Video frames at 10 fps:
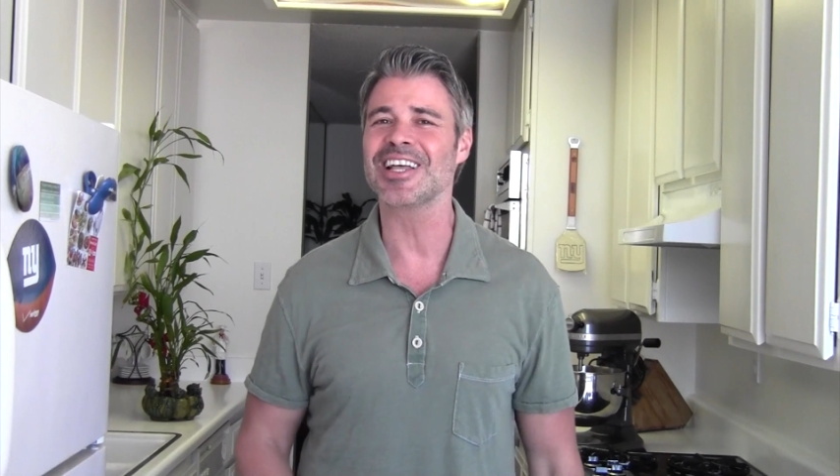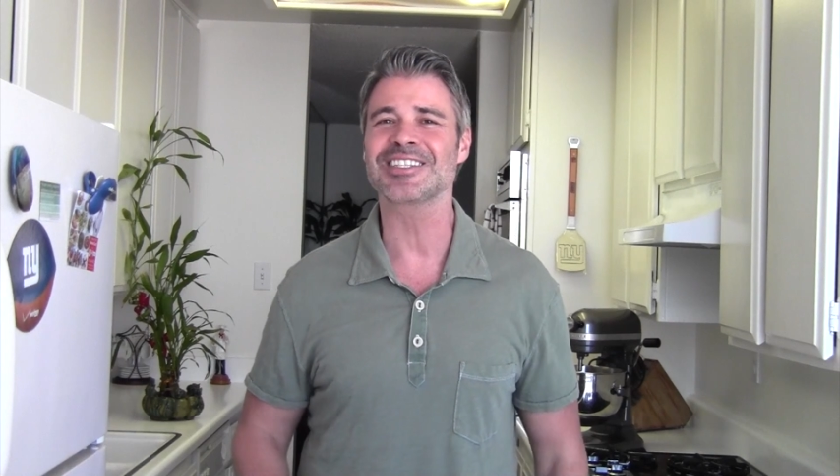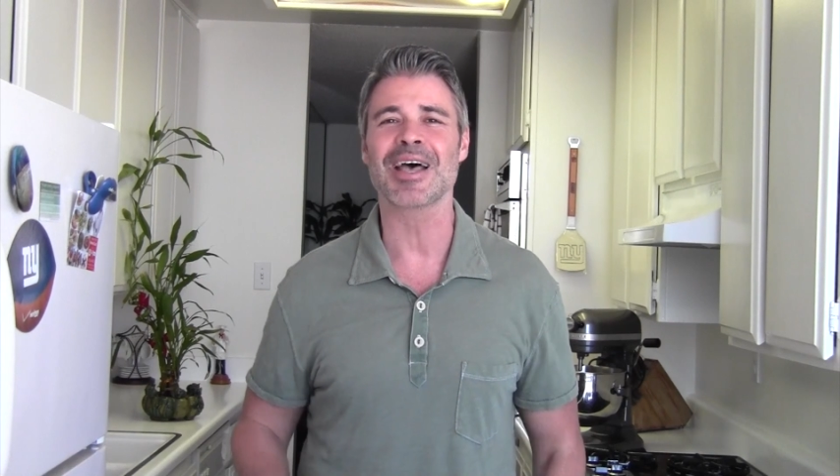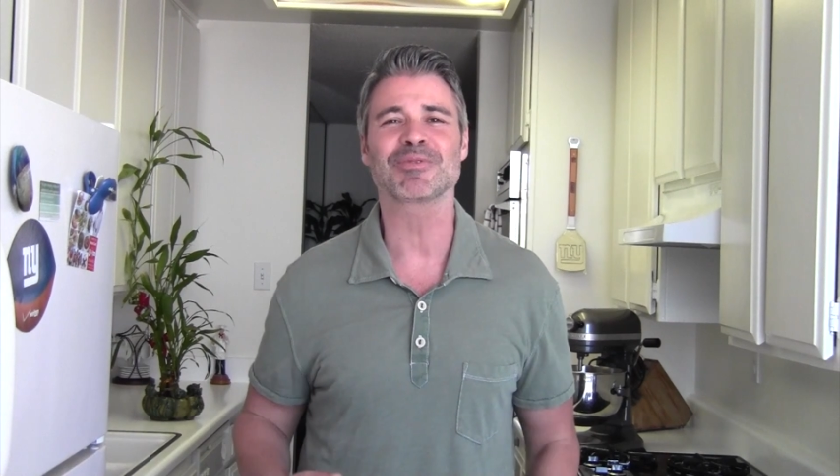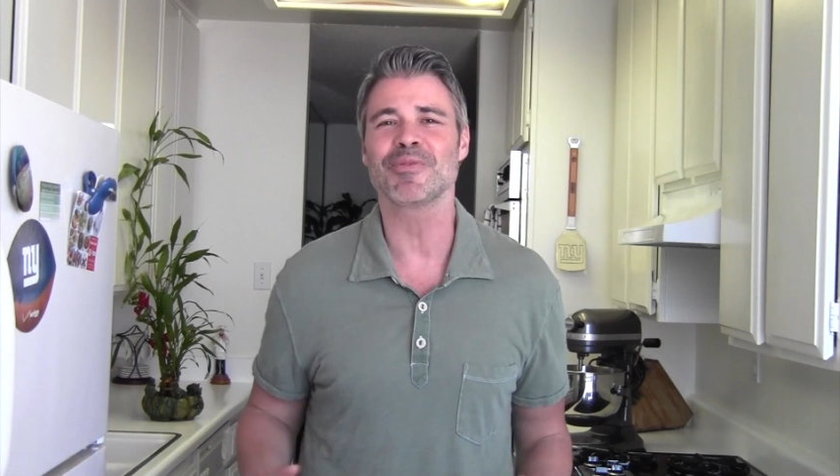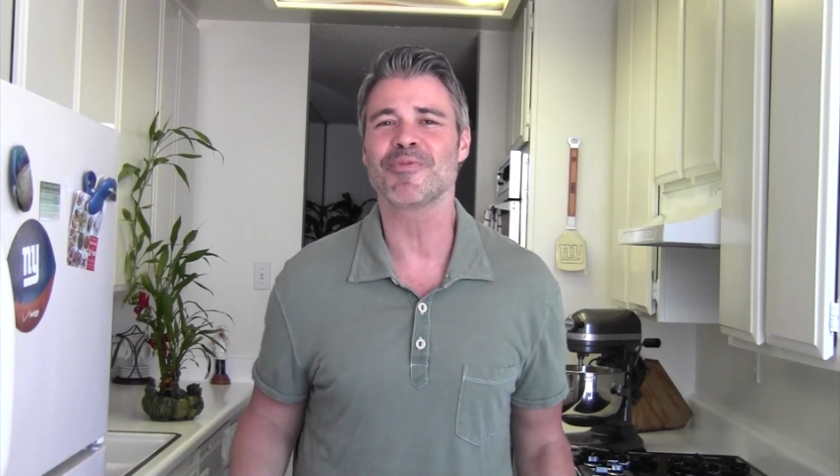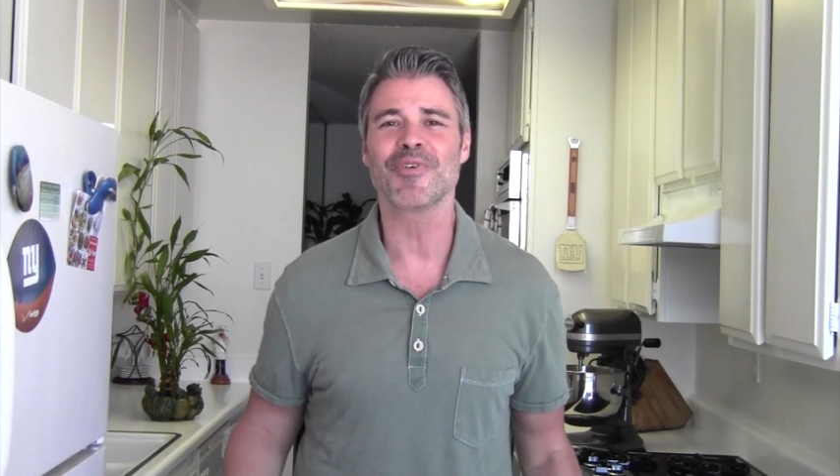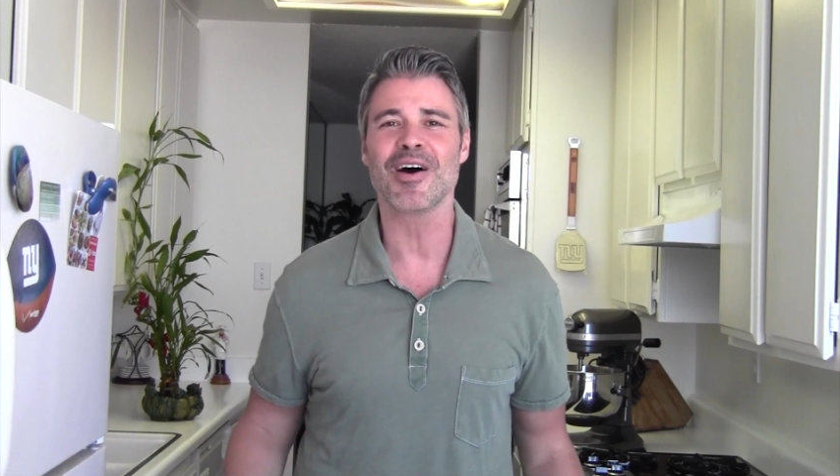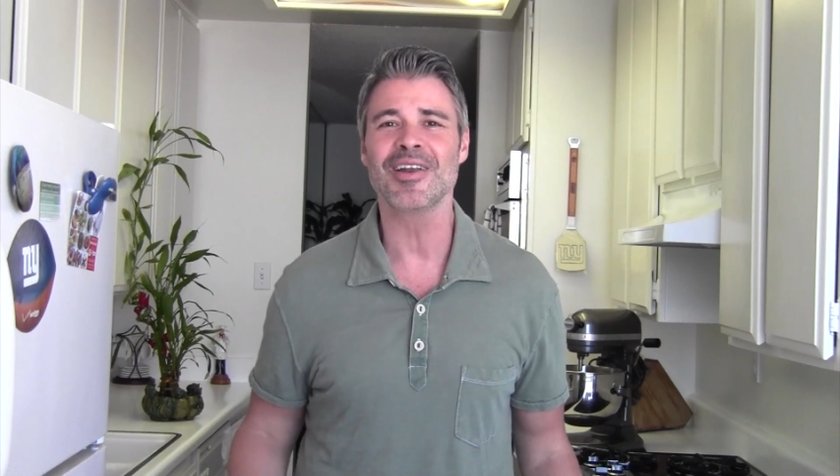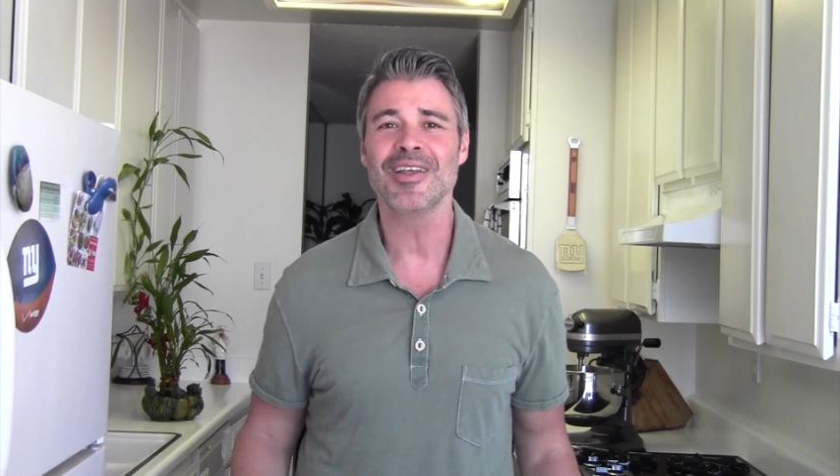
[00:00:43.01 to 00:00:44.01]
let's have some
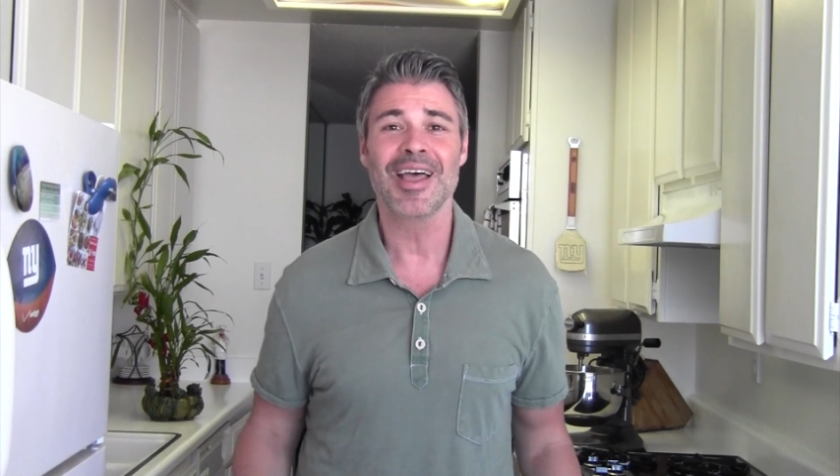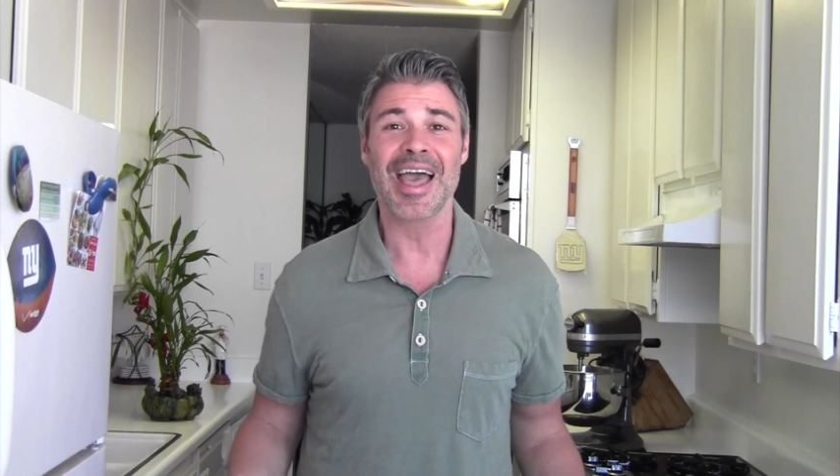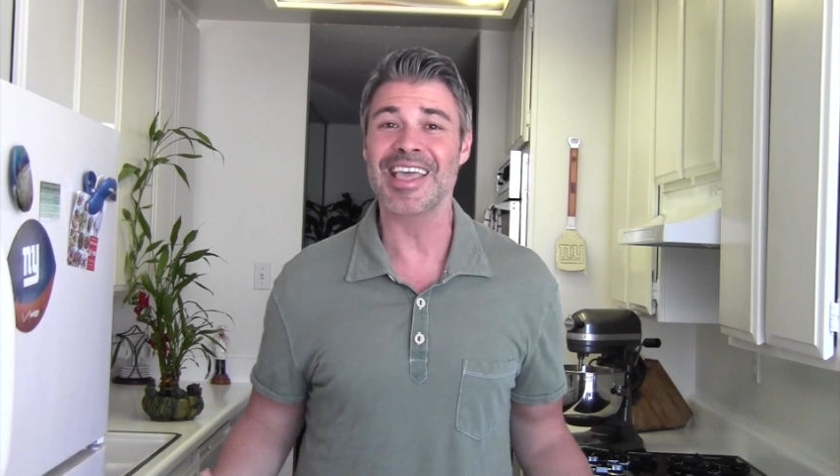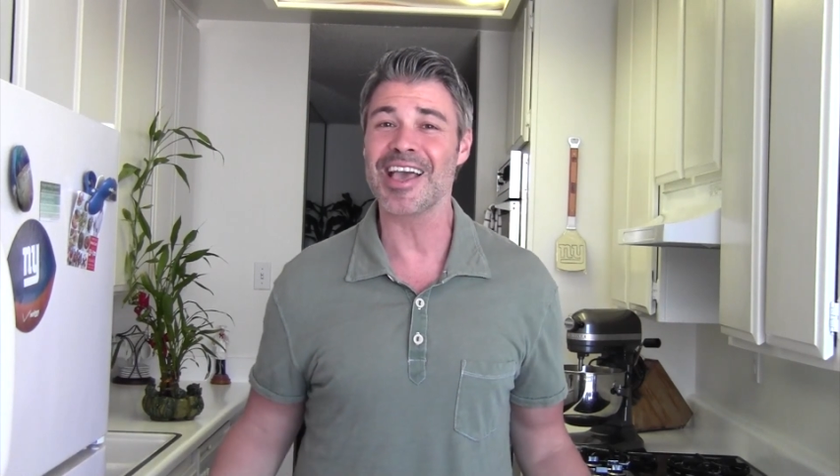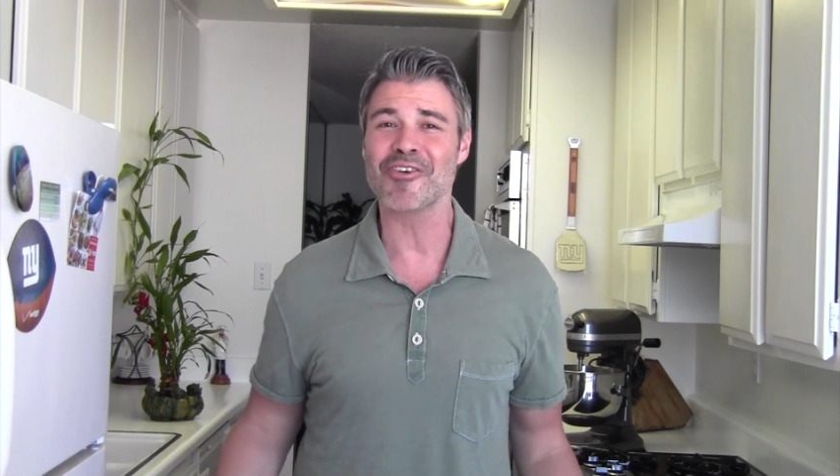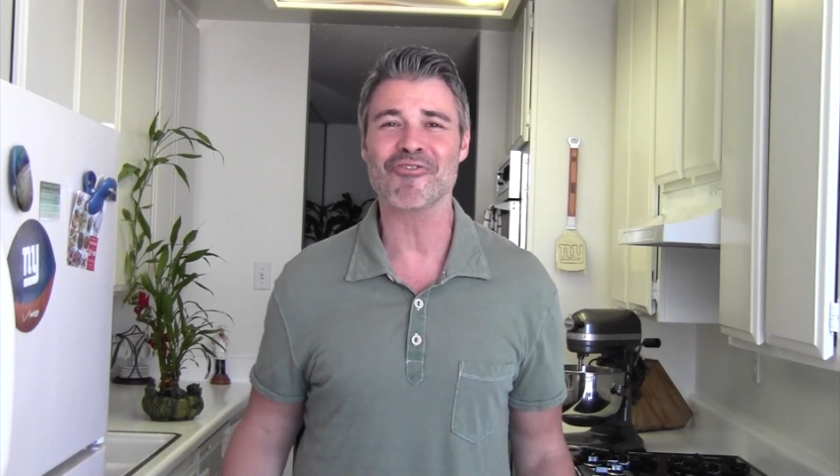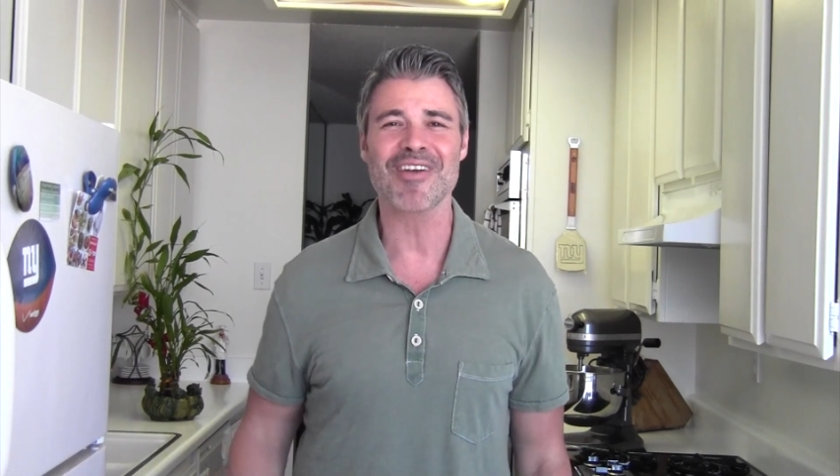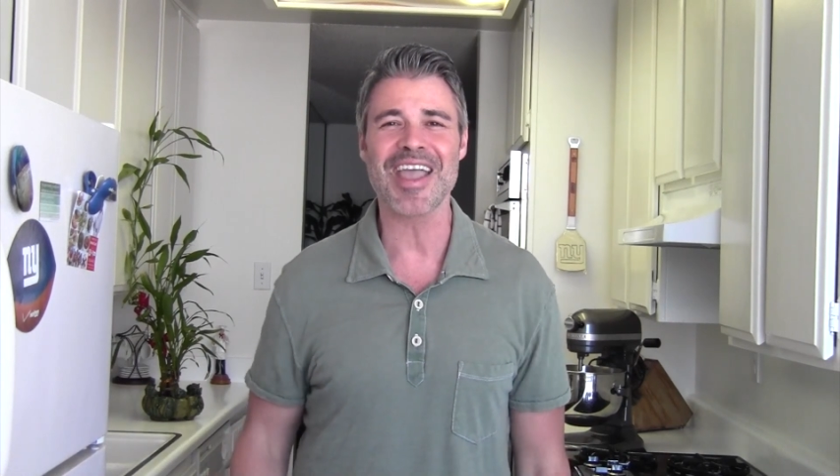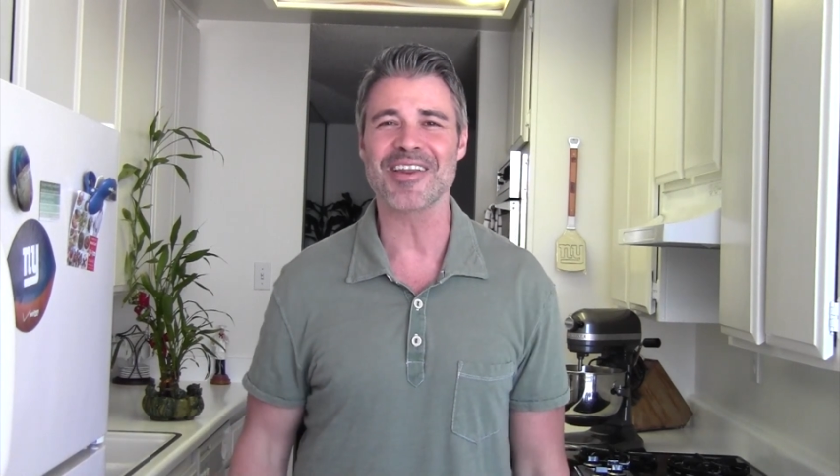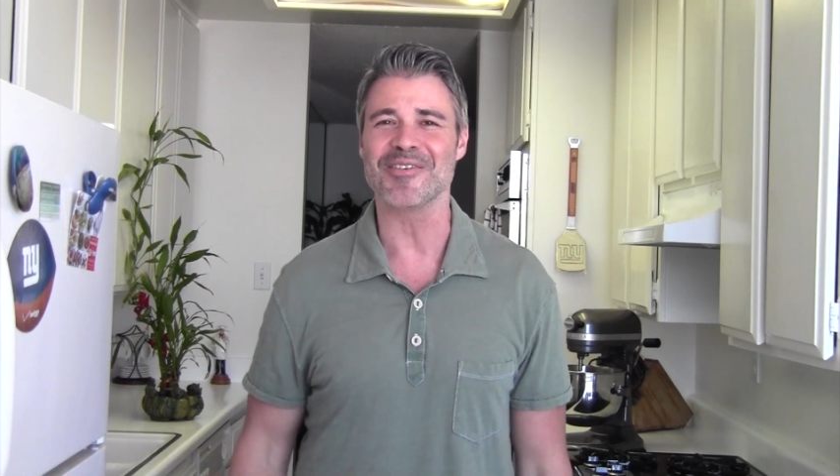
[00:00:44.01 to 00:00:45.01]
fun, and get
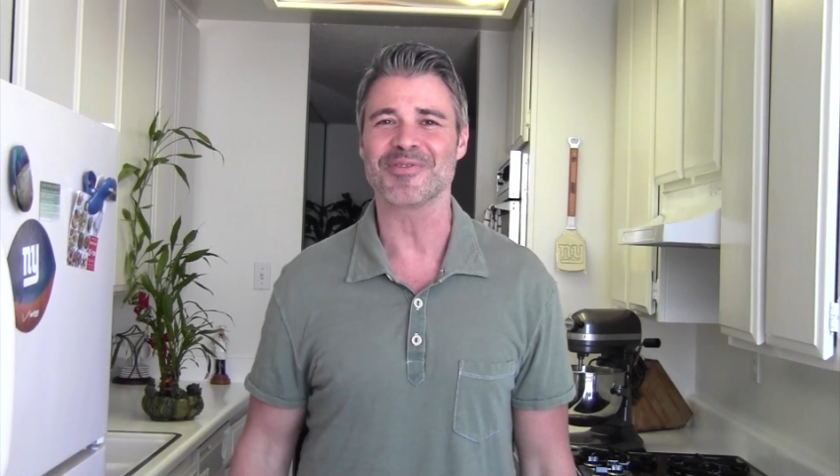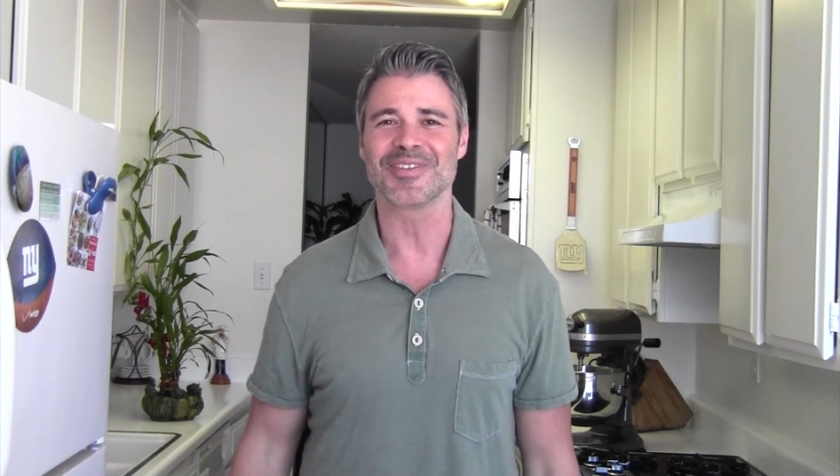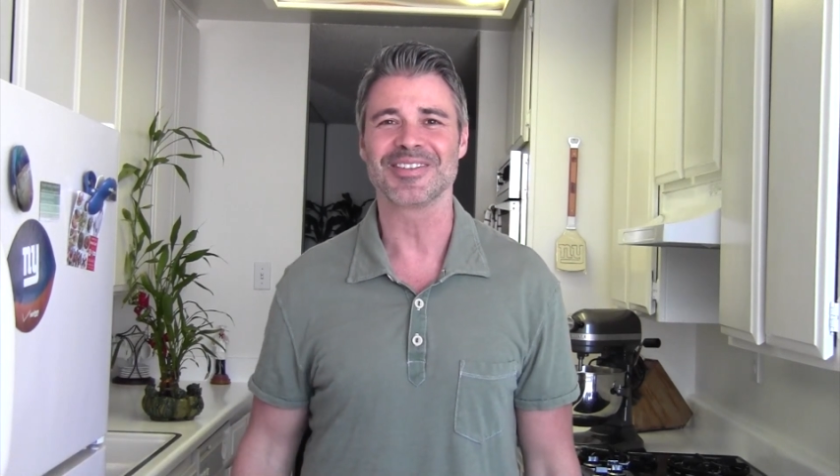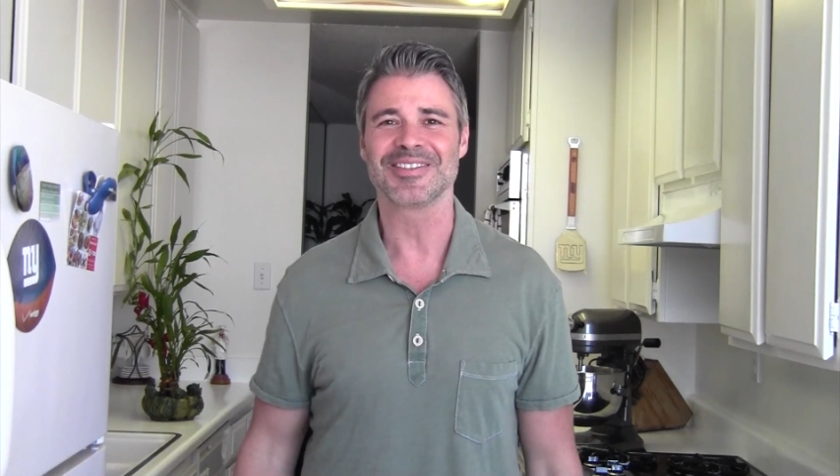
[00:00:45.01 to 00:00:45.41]
creative.